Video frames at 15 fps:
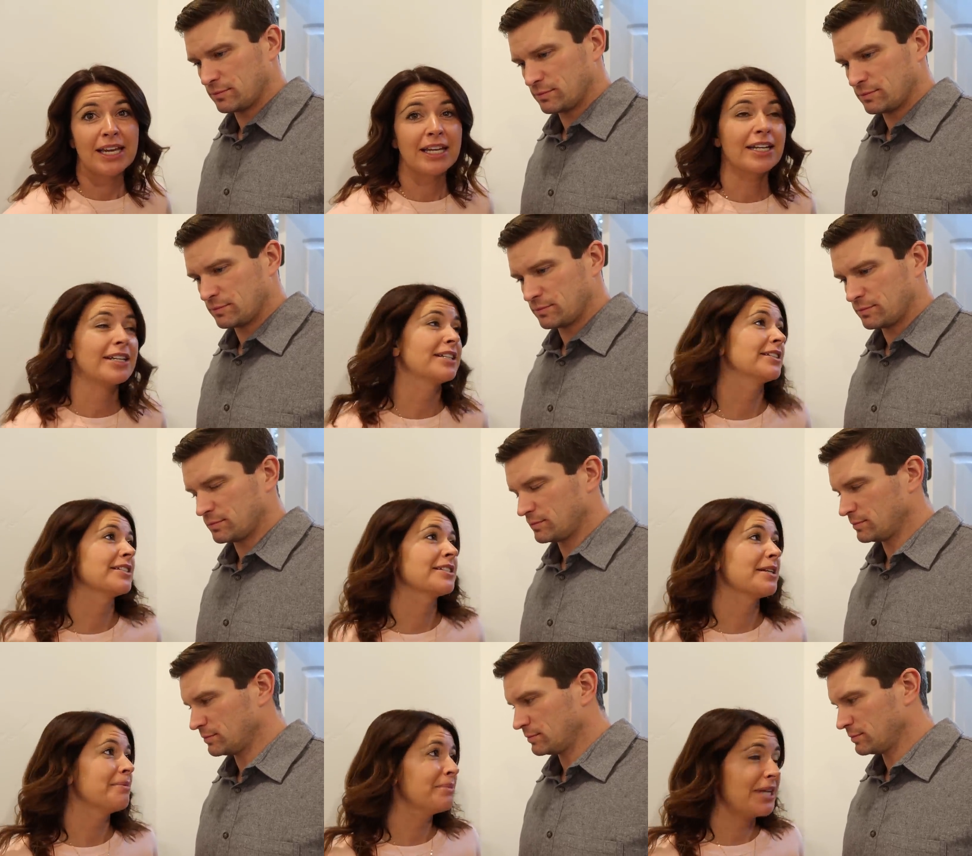
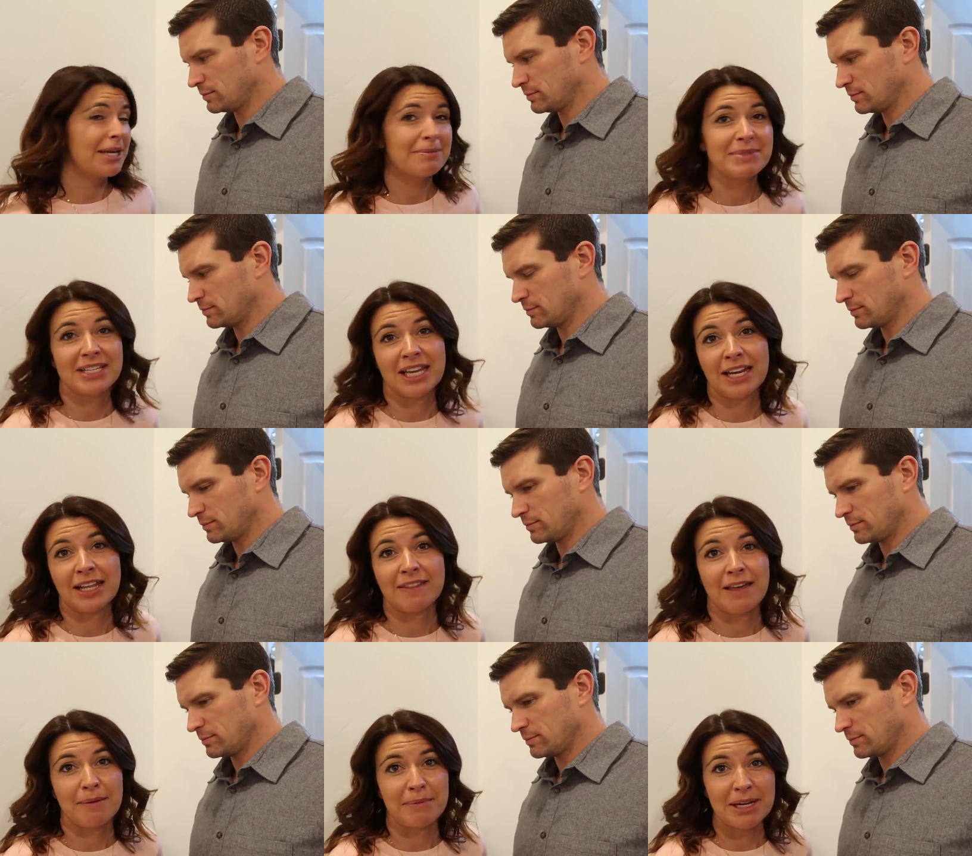Speaker 1: And sometimes
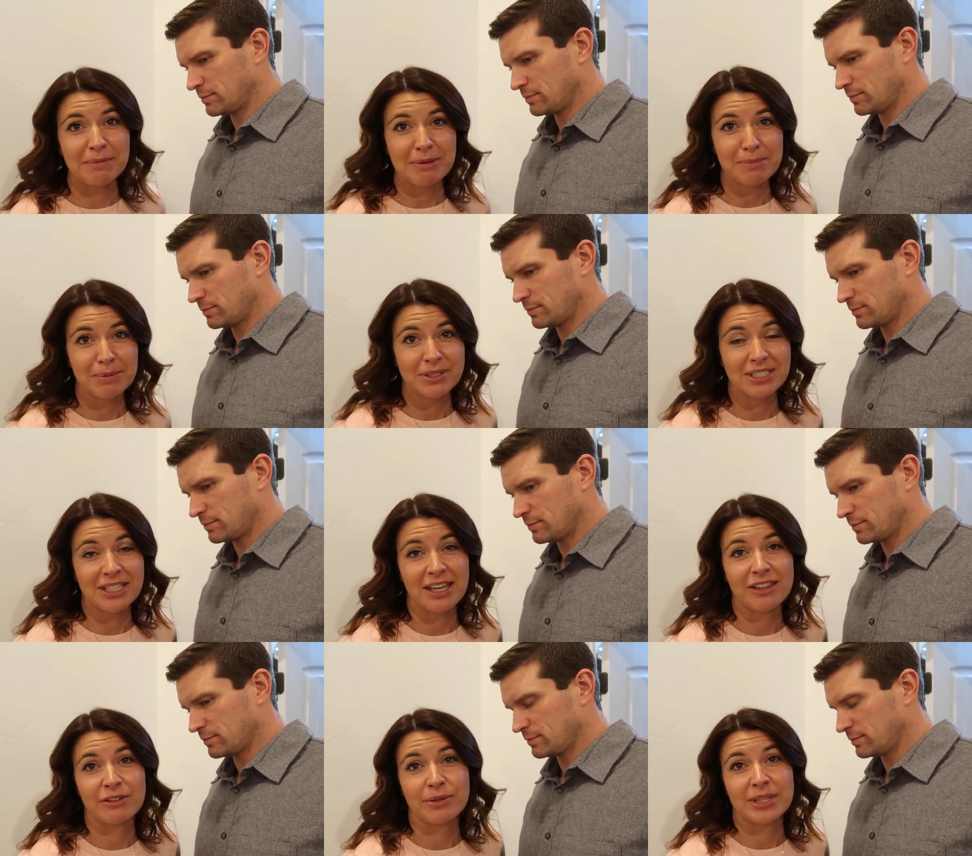getting that many people
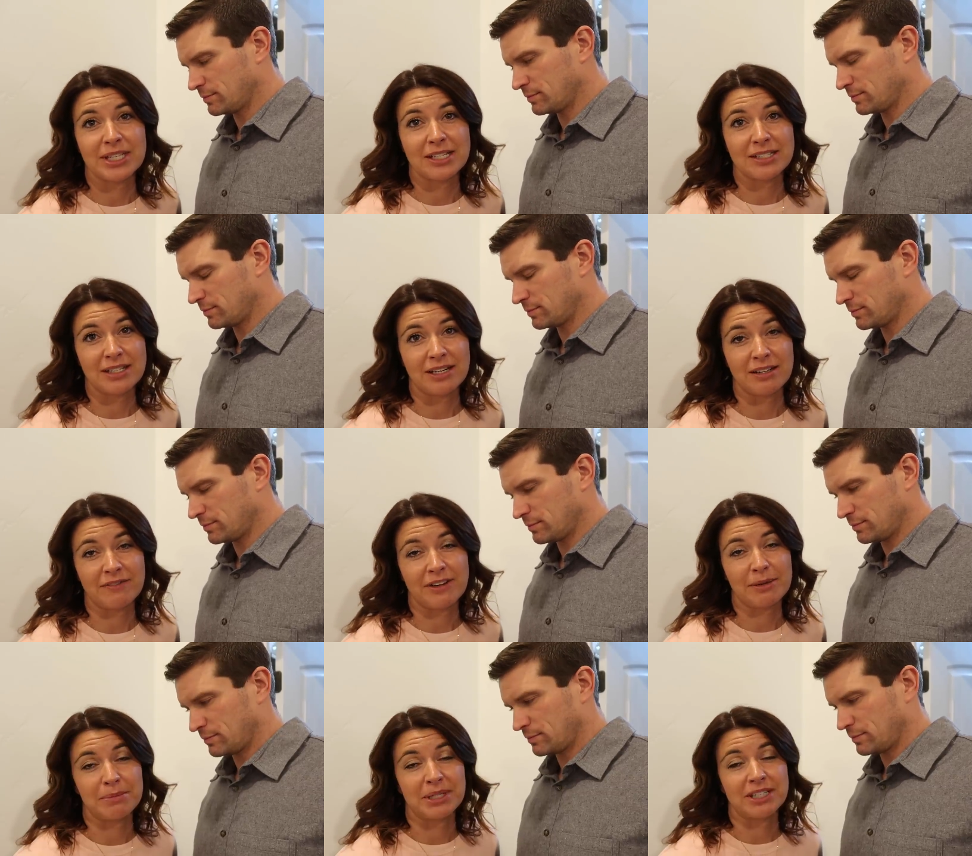together with
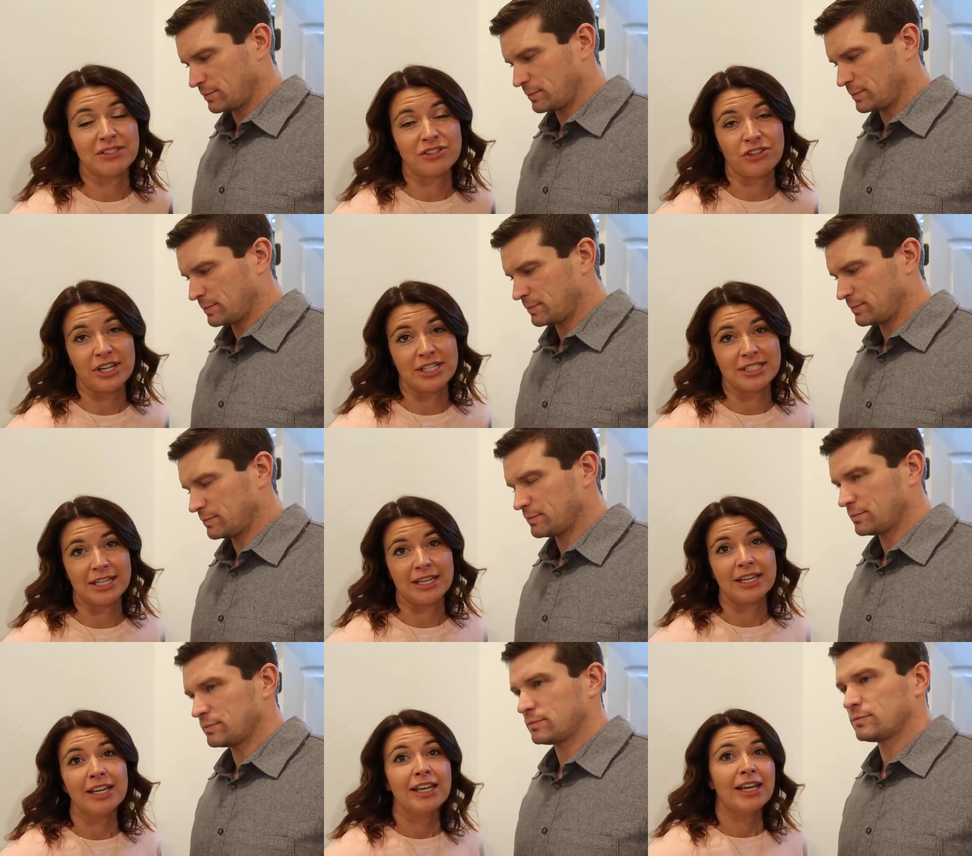extended family is
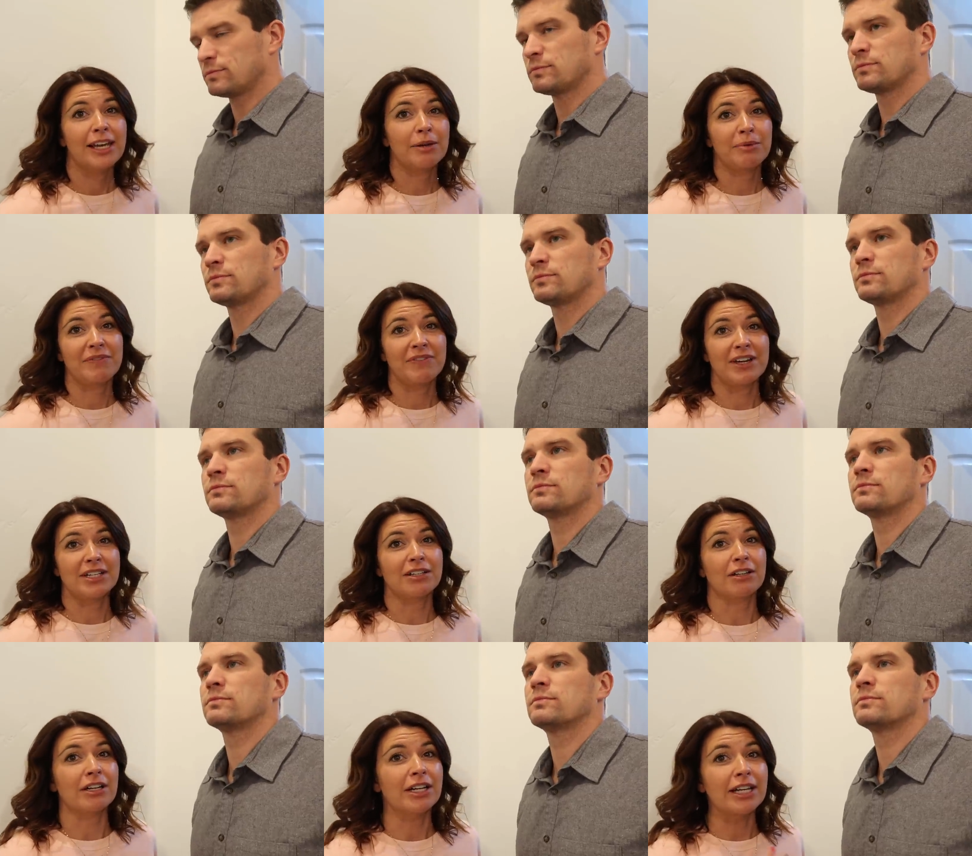crazy. And we've had
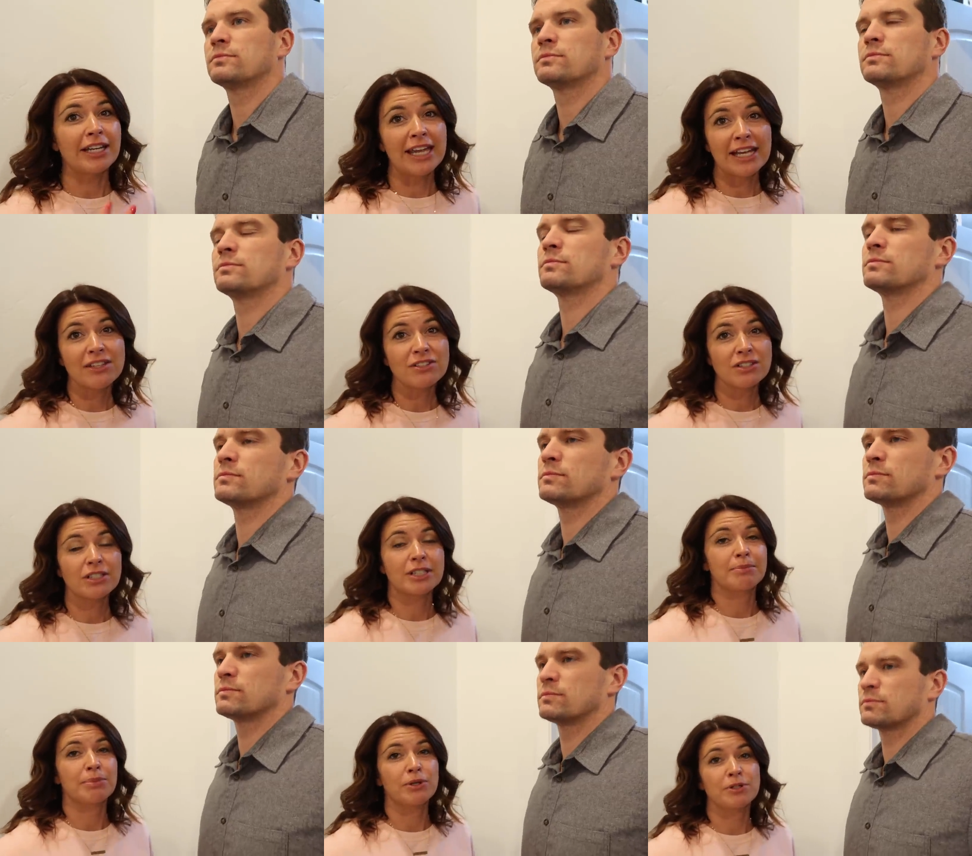to already cancel
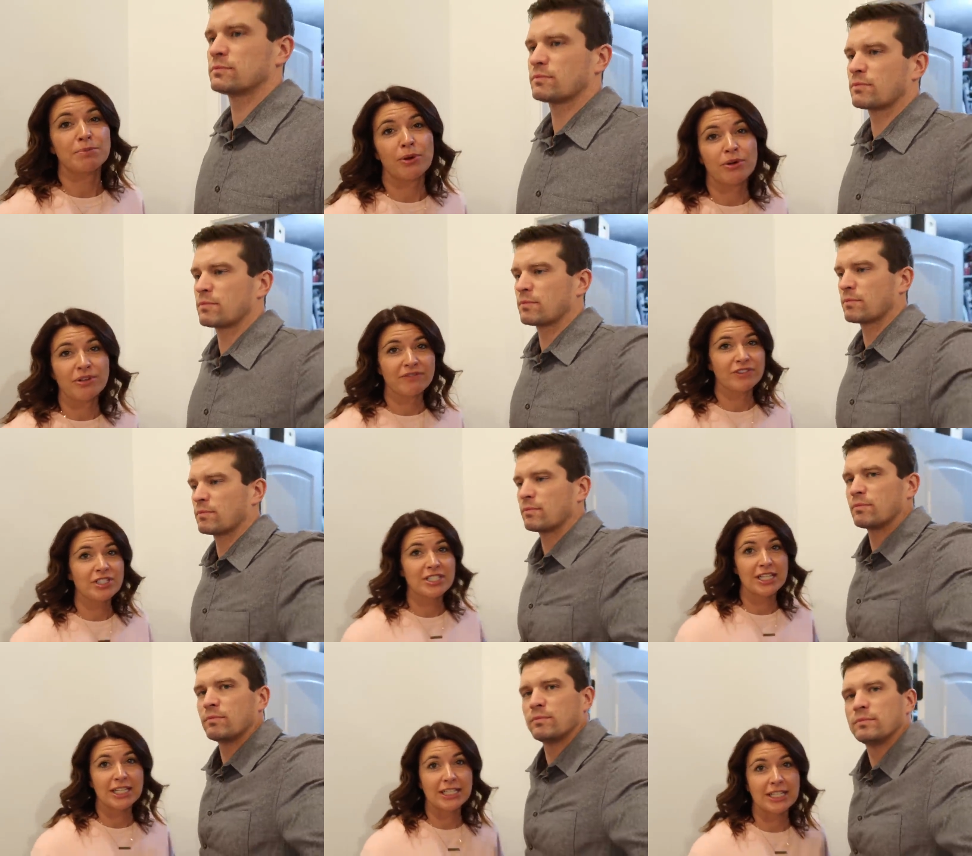it and postpone it
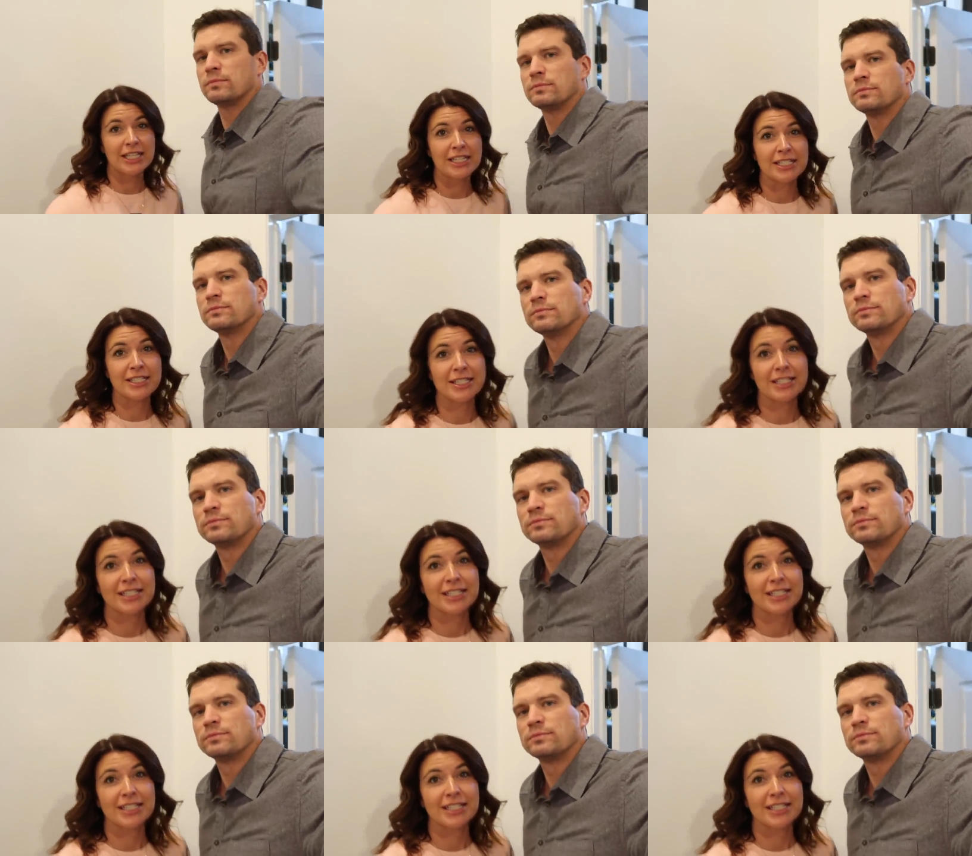for sickness.